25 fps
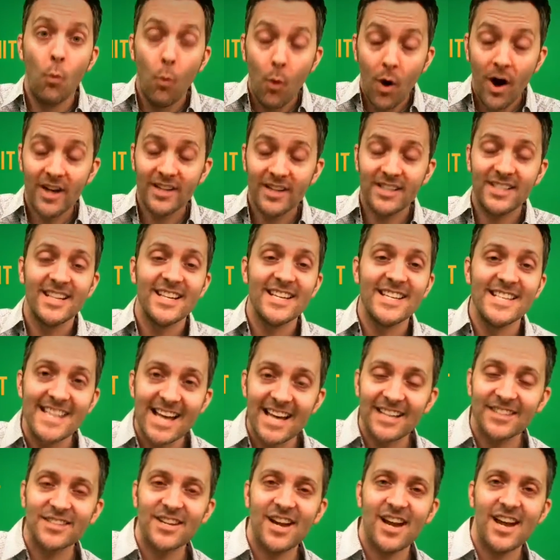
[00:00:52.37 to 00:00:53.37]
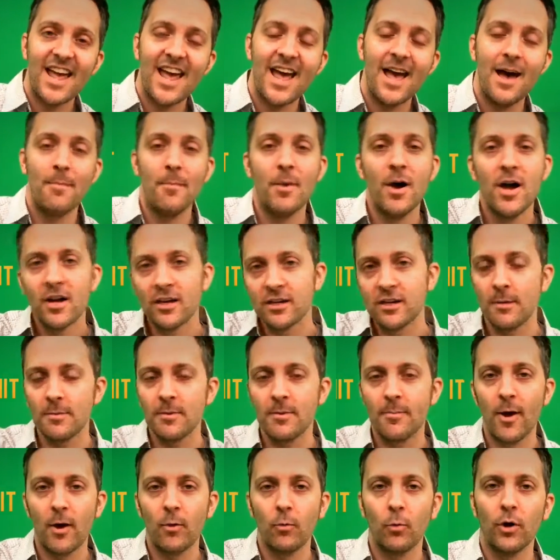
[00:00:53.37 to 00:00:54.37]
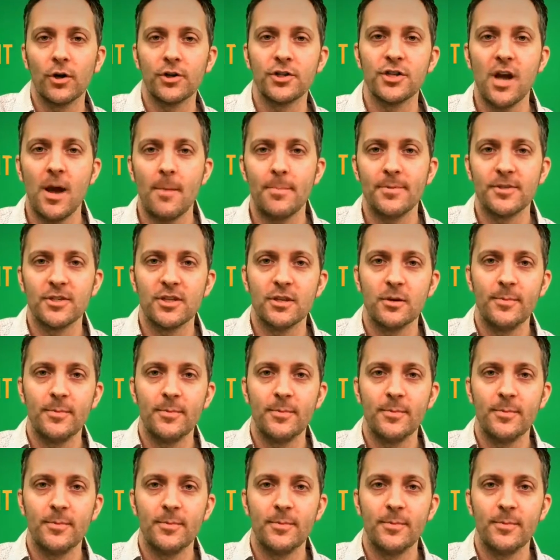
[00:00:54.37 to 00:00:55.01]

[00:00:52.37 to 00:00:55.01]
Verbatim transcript: What? Yes, I am. Come to my workshop. It's